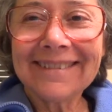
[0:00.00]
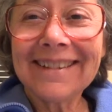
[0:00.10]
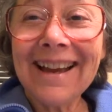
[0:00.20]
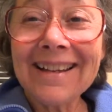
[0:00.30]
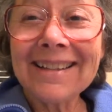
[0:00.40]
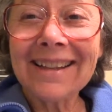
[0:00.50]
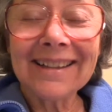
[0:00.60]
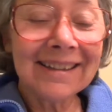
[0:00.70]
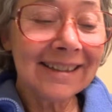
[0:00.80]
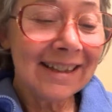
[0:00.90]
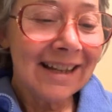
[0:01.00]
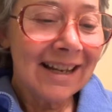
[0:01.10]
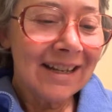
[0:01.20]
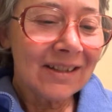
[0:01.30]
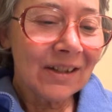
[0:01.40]
Nice, huh?
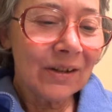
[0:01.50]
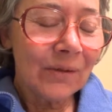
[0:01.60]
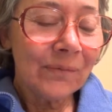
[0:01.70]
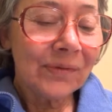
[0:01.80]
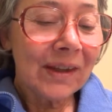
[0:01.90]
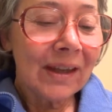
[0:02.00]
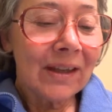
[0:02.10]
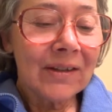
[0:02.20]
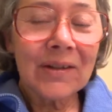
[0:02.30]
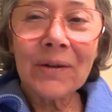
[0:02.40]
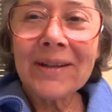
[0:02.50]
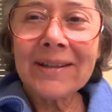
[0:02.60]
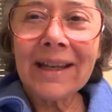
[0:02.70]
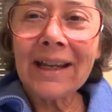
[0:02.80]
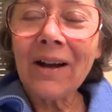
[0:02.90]
So, so he's
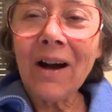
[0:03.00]
saying